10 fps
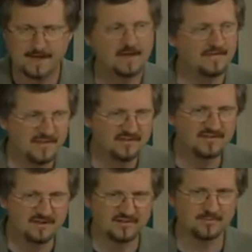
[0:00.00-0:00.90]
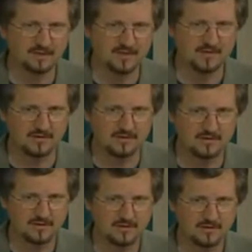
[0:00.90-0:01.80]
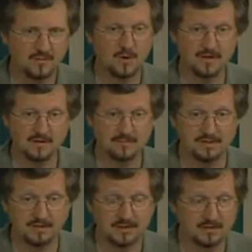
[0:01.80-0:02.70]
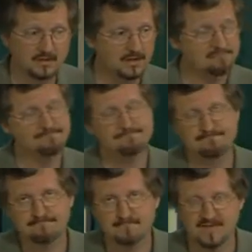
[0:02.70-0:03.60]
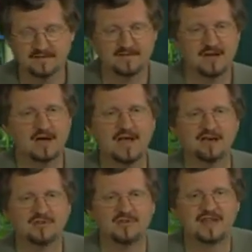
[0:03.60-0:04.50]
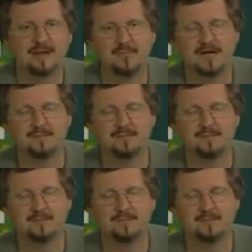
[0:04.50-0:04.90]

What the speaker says: This is pretty good. 1 in a billion. Let's say on average that might